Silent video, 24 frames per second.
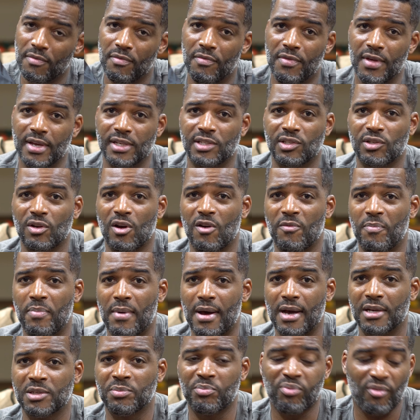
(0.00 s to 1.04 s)
this
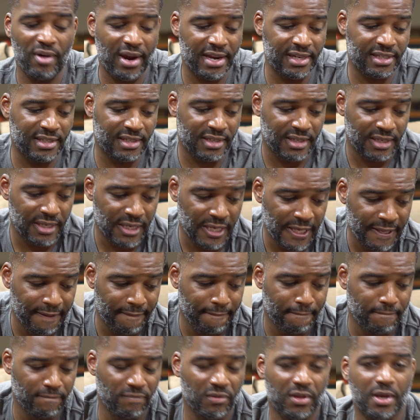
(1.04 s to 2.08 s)
softbox price
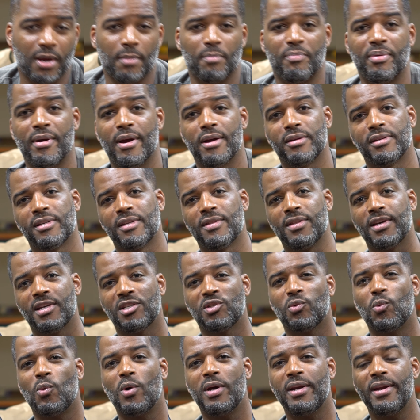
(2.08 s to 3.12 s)
compared to
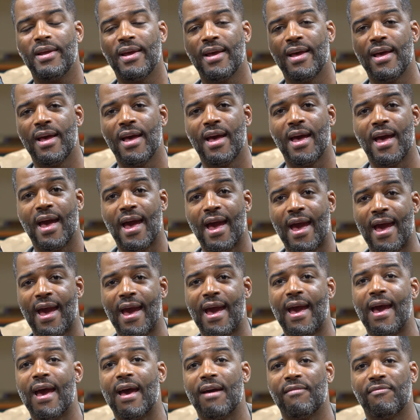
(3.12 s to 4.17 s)
this one,
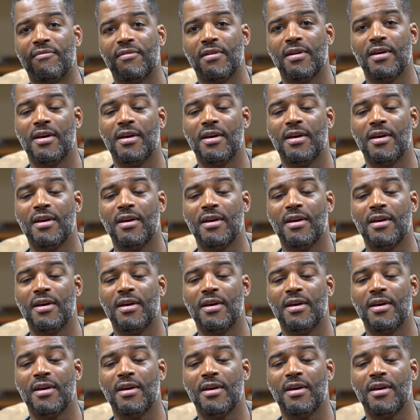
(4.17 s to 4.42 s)
half.